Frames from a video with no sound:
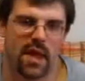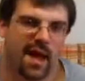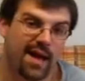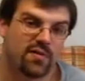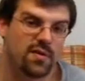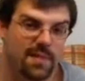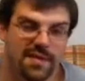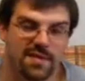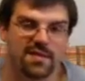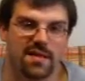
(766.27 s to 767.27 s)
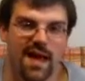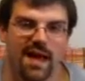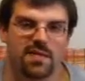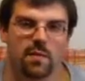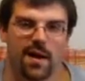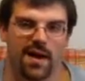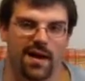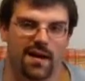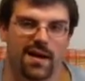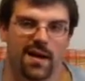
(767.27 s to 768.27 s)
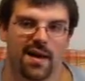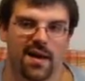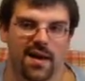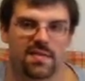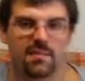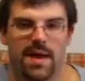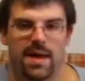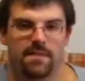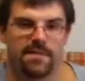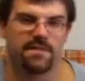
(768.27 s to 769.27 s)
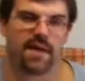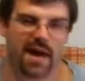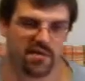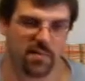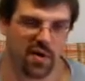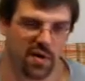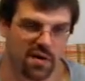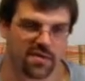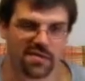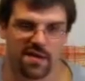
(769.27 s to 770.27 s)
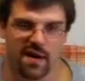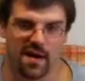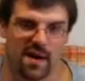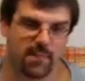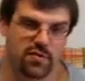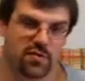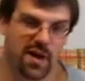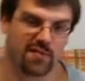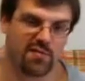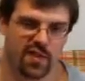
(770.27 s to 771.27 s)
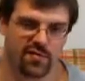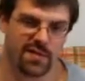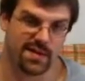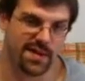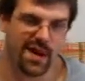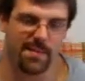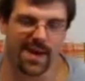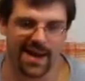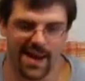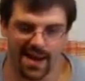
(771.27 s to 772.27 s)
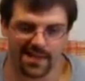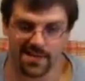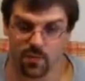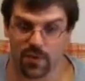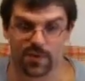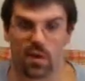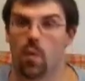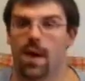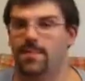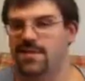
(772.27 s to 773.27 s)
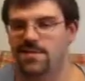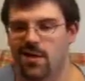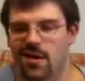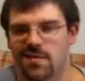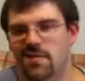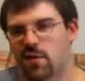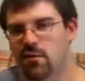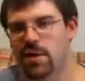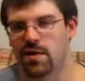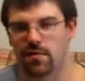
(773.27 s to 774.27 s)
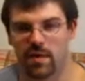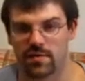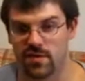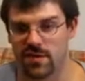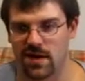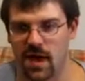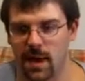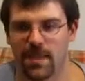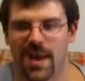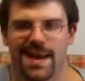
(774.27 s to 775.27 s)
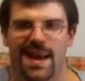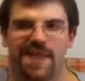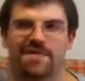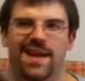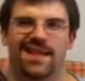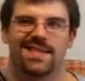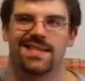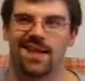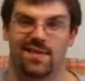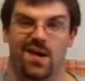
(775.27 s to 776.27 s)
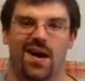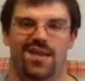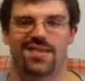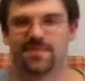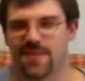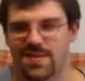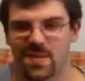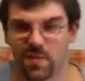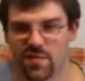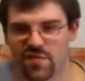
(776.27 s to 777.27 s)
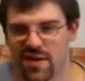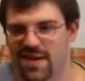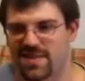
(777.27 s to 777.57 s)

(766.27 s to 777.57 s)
I actually made this class where it's made up of 5 perks, a couple shock charges, and a combat axe with no weapons at all. So you're running around with just a combat knife, and it's awesome. It's so much fun.